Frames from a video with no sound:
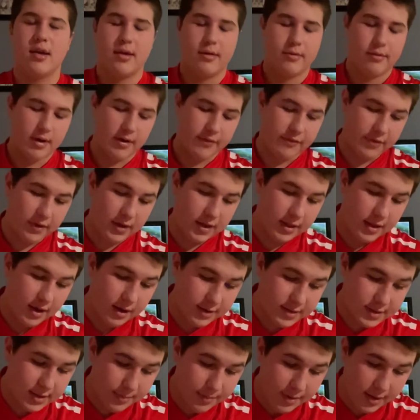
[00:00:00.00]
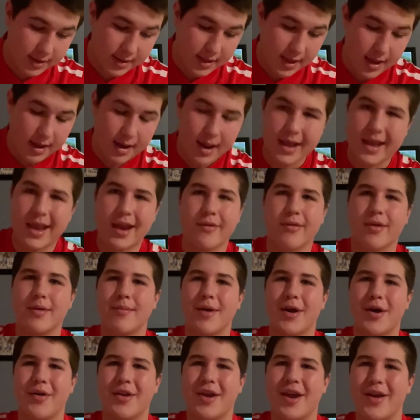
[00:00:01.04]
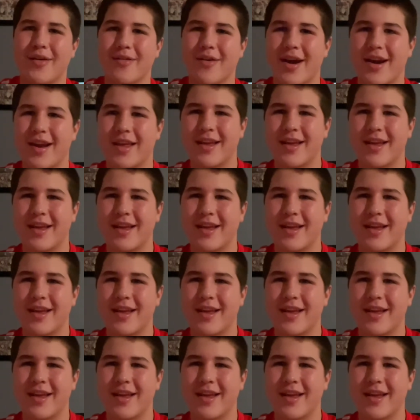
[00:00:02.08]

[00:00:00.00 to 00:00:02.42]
roughly in there, something like that. I can't read my own handwriting.